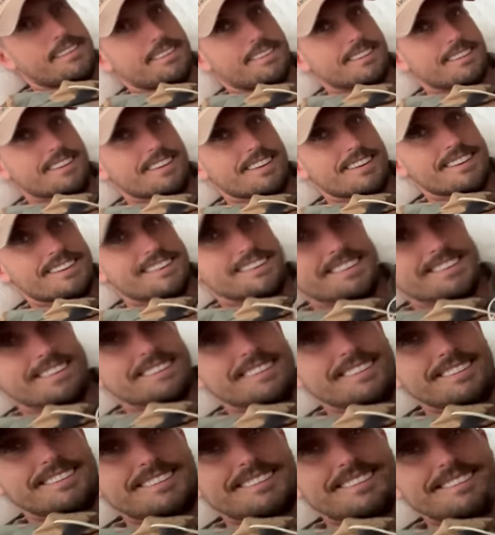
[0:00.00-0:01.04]
Get it?
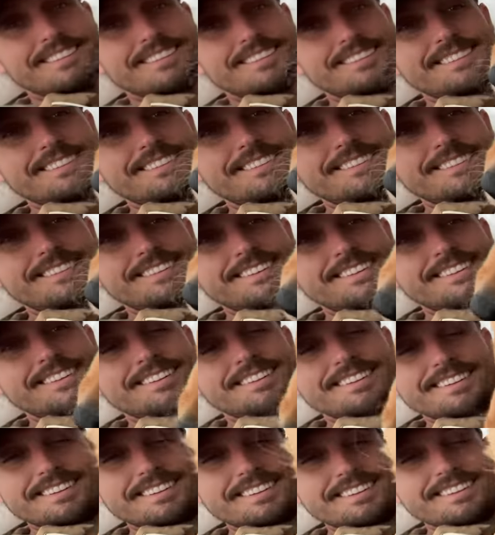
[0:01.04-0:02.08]
Like maple syrup, it
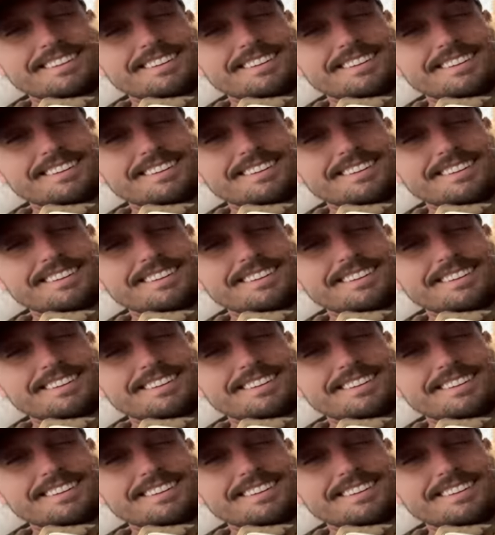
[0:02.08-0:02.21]
goes on a